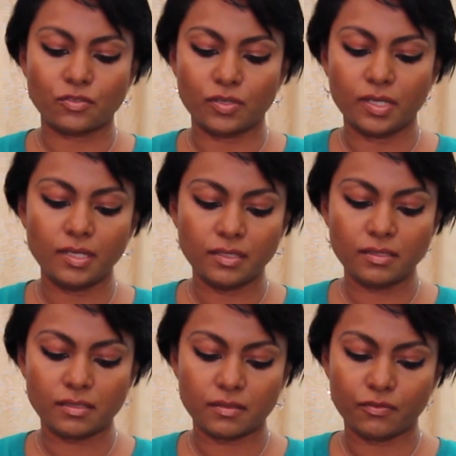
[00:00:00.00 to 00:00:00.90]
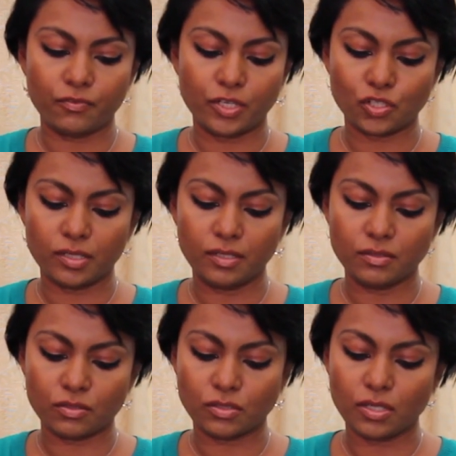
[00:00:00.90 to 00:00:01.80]
extra onions, fresh
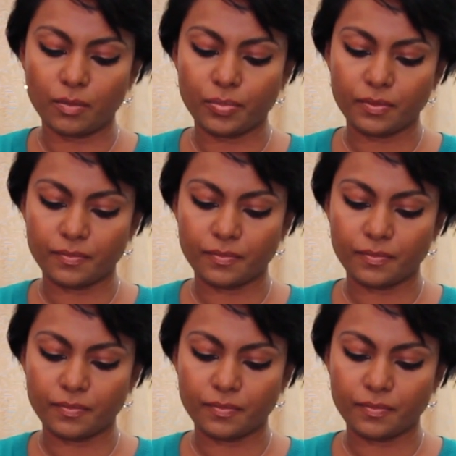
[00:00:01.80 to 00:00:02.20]
onions on top,